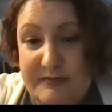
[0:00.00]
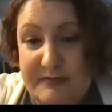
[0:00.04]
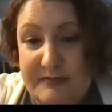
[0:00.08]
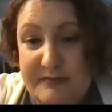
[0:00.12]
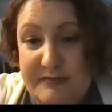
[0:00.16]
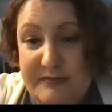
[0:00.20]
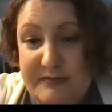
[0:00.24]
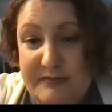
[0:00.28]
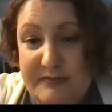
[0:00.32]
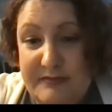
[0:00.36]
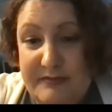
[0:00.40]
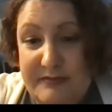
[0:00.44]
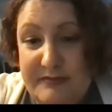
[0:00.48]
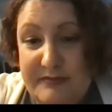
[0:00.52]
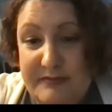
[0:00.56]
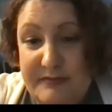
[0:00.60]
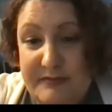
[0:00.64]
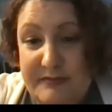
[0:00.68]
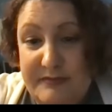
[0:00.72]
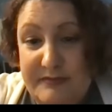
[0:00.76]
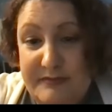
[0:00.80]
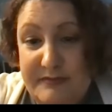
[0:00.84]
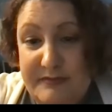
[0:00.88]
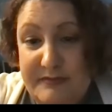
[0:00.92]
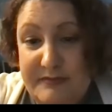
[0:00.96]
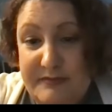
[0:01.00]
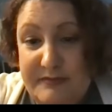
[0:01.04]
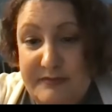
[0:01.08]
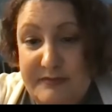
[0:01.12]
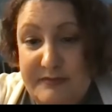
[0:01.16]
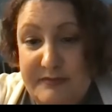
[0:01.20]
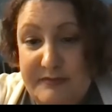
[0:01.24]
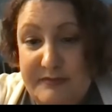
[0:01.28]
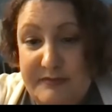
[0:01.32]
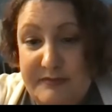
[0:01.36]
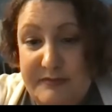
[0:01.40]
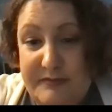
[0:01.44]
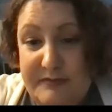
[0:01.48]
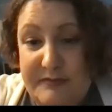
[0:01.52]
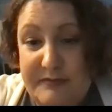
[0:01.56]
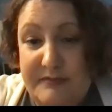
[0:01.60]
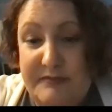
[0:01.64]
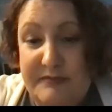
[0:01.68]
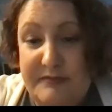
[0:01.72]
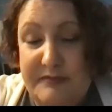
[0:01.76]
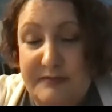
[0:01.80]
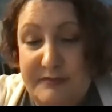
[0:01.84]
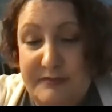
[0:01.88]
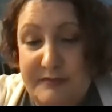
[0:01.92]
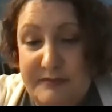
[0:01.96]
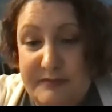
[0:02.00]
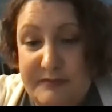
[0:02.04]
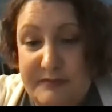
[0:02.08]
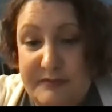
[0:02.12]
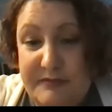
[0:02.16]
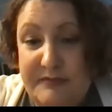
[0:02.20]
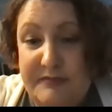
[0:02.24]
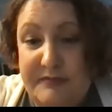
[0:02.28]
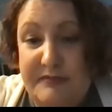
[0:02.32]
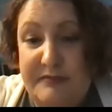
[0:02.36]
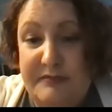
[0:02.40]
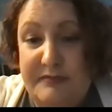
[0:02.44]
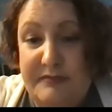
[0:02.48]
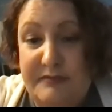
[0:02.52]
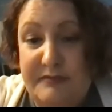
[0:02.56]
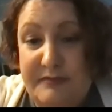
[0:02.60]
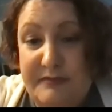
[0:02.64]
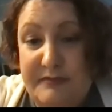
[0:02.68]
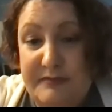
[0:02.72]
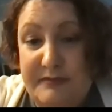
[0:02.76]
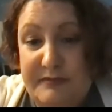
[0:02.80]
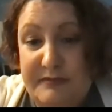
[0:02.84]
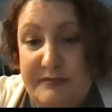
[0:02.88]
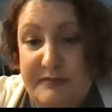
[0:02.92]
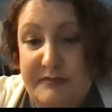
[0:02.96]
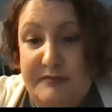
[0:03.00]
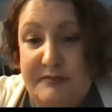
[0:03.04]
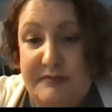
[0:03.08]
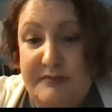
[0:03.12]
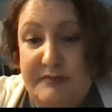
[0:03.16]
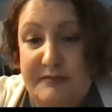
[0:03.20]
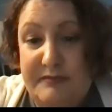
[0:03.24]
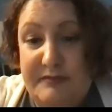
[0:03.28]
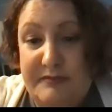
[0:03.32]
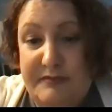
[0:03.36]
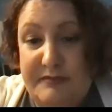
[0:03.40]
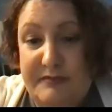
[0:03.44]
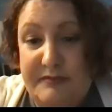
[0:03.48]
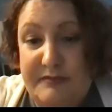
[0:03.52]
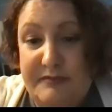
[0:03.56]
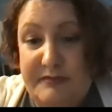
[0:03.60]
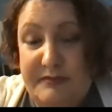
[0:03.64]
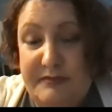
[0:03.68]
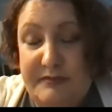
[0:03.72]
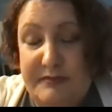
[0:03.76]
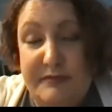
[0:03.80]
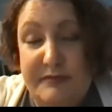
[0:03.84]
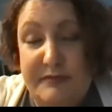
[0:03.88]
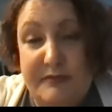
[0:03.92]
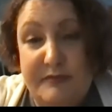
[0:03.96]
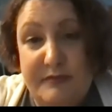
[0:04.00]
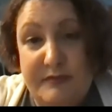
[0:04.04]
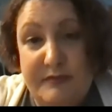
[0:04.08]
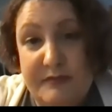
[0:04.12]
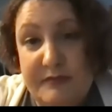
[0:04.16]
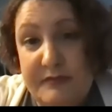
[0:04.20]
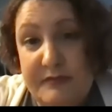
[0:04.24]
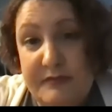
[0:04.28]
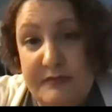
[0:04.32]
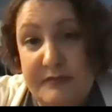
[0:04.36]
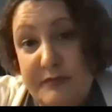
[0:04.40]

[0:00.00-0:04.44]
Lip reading: (not speaking)